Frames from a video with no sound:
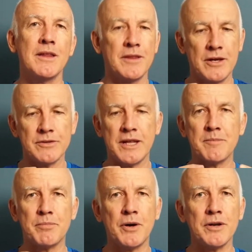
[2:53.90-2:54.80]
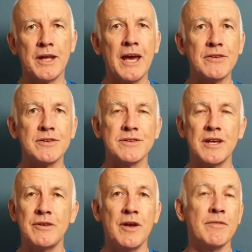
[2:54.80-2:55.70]
that pod hatches
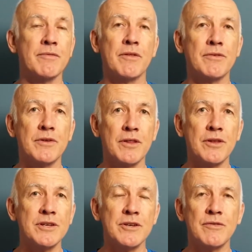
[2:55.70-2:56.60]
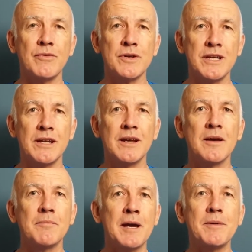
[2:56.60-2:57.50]
and you have 30 to 40
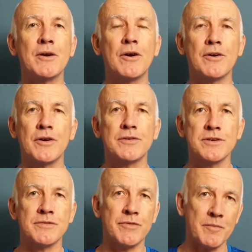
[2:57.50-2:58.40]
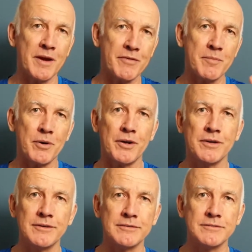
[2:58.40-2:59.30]
baby cockroaches from every pod.
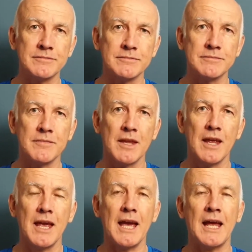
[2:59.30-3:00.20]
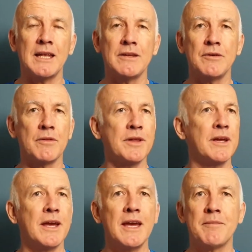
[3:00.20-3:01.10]
And you'll
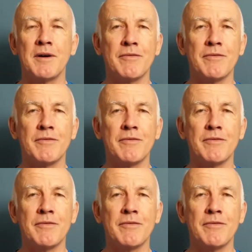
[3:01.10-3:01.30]
think, hey, my